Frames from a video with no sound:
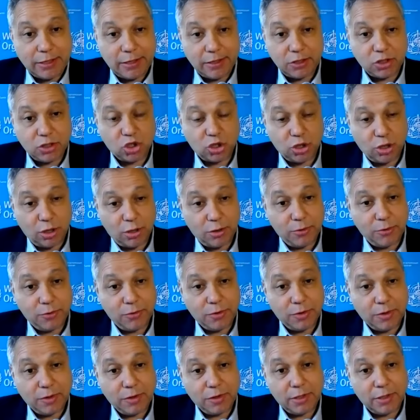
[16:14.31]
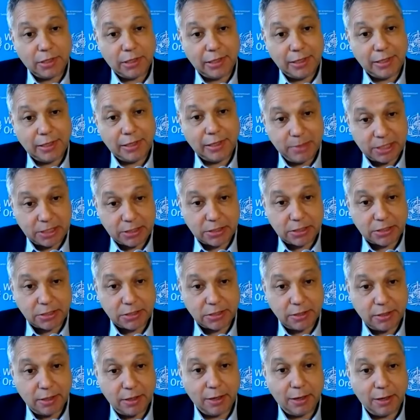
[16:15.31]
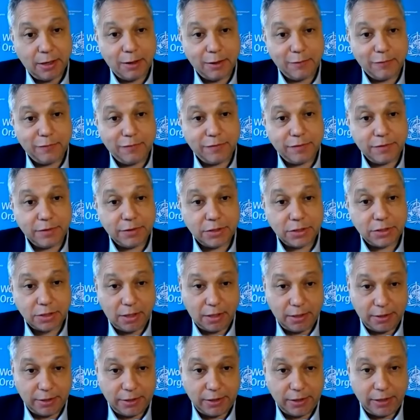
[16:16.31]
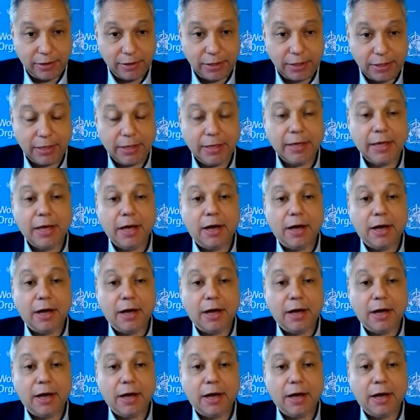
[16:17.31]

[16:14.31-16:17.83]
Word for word: has shown the limits of solidarity.